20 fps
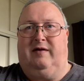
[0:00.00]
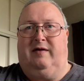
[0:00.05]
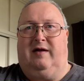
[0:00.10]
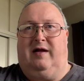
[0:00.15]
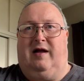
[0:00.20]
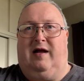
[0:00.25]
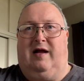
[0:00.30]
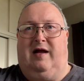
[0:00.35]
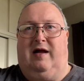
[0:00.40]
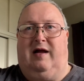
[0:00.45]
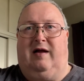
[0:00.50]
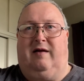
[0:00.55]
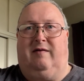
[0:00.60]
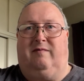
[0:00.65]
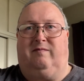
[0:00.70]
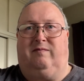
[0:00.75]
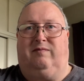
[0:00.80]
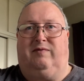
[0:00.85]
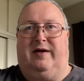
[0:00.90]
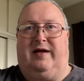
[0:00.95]

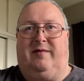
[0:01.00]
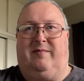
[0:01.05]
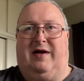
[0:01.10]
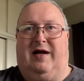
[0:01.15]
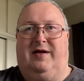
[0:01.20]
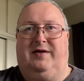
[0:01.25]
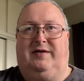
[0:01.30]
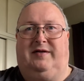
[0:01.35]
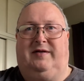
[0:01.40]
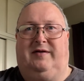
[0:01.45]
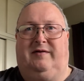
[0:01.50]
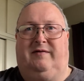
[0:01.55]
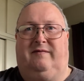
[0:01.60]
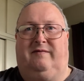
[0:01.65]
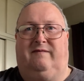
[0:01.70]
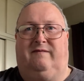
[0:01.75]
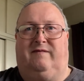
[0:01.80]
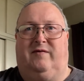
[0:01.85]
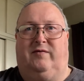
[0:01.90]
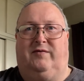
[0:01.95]
pretty much
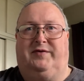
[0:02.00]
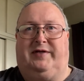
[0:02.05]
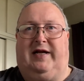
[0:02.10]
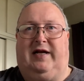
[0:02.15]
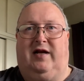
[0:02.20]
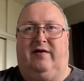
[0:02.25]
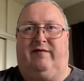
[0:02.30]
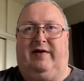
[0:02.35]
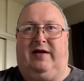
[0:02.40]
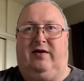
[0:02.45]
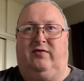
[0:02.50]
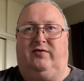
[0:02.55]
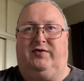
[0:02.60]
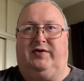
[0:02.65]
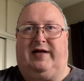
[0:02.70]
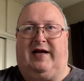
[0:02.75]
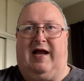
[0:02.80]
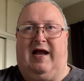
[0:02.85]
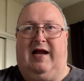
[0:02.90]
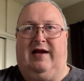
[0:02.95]
falls head over heels
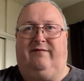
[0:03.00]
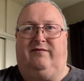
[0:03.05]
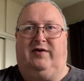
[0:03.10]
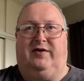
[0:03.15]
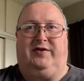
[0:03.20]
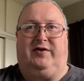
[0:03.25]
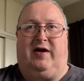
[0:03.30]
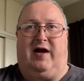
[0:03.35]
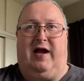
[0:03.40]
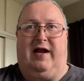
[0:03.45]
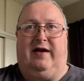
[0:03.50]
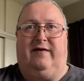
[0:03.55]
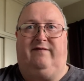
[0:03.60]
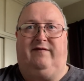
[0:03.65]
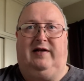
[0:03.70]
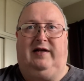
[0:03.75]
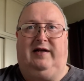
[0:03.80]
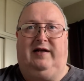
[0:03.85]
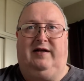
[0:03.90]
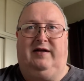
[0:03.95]
again for Diana
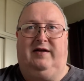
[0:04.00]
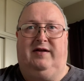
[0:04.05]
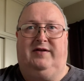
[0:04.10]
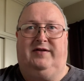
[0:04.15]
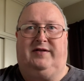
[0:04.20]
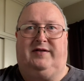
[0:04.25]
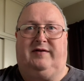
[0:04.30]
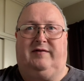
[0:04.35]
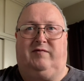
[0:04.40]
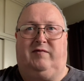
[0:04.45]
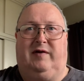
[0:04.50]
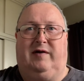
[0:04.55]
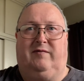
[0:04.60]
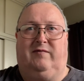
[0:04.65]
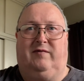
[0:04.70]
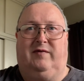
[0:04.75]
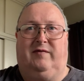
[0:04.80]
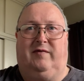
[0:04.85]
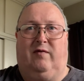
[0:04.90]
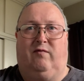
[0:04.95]
Villiers, the
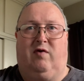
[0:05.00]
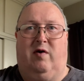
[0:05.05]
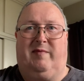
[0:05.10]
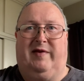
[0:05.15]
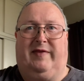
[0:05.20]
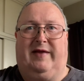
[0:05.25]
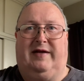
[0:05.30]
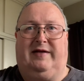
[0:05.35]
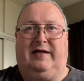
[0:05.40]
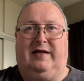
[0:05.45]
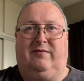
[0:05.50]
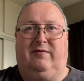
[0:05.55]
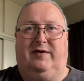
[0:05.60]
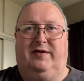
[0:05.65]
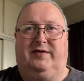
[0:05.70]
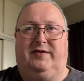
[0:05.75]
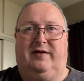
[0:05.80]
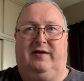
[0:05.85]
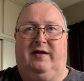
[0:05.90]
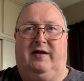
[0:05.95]
woman that he
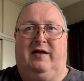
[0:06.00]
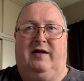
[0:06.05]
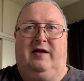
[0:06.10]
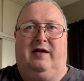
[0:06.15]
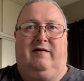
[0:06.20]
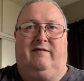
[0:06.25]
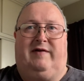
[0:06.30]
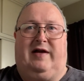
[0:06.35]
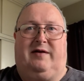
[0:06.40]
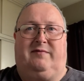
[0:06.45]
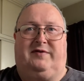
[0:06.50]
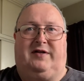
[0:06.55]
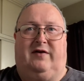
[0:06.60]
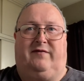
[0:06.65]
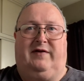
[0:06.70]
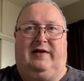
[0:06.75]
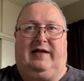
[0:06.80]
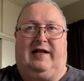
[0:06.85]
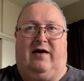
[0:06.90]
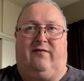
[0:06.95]
was found
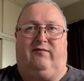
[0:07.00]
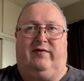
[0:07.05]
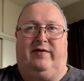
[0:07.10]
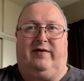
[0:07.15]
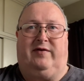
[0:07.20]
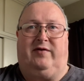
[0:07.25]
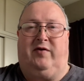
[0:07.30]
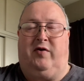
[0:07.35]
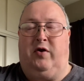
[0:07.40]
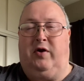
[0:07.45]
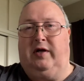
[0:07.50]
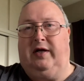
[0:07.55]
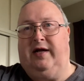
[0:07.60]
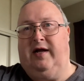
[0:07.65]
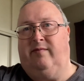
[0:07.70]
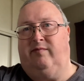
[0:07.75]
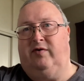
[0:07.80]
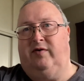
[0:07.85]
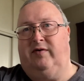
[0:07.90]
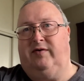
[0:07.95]
himself in love with in her
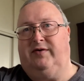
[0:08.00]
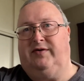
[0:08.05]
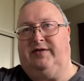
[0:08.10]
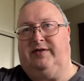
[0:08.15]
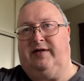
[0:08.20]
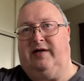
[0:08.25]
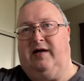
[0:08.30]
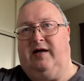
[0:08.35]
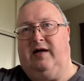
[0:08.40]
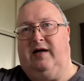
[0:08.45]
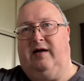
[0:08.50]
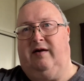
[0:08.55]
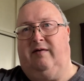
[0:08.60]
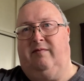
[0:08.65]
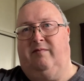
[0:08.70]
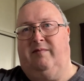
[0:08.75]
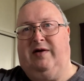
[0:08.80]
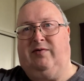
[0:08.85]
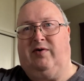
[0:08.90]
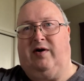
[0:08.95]
earlier books.
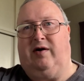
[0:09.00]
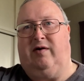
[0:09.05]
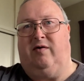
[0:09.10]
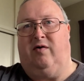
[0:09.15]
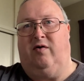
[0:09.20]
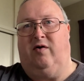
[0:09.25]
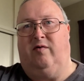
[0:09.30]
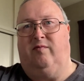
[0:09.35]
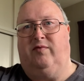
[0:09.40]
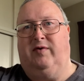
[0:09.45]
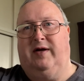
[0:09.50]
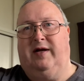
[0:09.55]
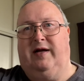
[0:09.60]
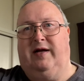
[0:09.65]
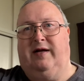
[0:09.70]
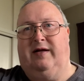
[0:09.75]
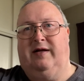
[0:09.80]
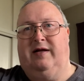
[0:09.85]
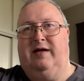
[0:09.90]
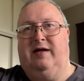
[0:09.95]
Meanwhile,
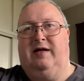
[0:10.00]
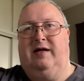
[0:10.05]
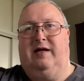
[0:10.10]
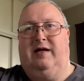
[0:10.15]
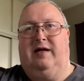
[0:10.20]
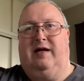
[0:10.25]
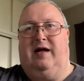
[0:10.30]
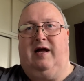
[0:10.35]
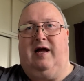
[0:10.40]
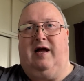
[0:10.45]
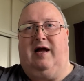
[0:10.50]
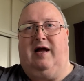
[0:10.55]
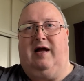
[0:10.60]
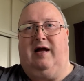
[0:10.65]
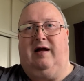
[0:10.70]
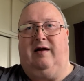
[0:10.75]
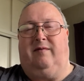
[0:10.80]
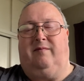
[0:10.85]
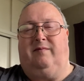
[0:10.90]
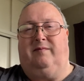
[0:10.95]
Aubrey
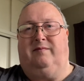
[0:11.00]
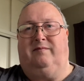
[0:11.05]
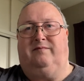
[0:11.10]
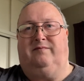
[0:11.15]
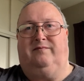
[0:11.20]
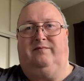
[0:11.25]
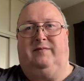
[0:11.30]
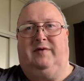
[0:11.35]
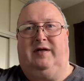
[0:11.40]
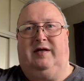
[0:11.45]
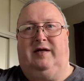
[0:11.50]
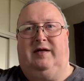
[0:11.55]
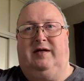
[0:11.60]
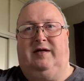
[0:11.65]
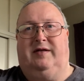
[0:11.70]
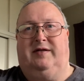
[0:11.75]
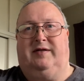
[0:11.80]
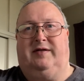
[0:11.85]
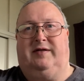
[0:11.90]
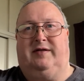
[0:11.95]

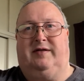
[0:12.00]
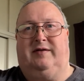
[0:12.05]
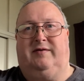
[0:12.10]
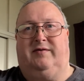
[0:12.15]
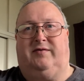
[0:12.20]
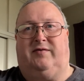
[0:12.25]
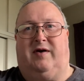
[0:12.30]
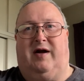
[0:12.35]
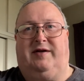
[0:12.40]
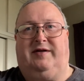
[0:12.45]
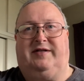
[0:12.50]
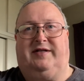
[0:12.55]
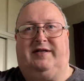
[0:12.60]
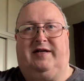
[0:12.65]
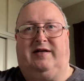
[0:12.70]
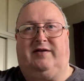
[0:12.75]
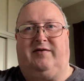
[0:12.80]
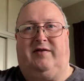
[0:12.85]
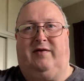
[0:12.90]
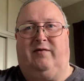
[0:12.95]
is trying to
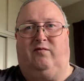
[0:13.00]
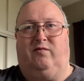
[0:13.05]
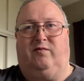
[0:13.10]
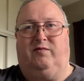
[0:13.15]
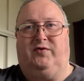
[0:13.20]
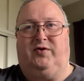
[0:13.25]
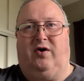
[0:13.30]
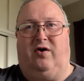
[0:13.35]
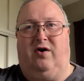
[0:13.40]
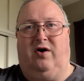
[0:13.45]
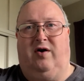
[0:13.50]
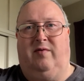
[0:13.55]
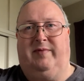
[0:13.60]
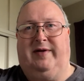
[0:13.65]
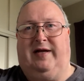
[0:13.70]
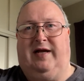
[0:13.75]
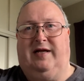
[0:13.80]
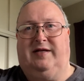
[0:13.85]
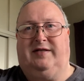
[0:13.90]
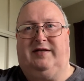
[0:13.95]
stick to the job.
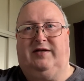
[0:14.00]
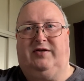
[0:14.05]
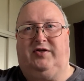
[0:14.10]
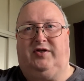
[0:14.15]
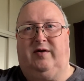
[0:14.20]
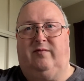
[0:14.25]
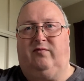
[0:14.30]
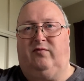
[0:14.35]
He gets the ship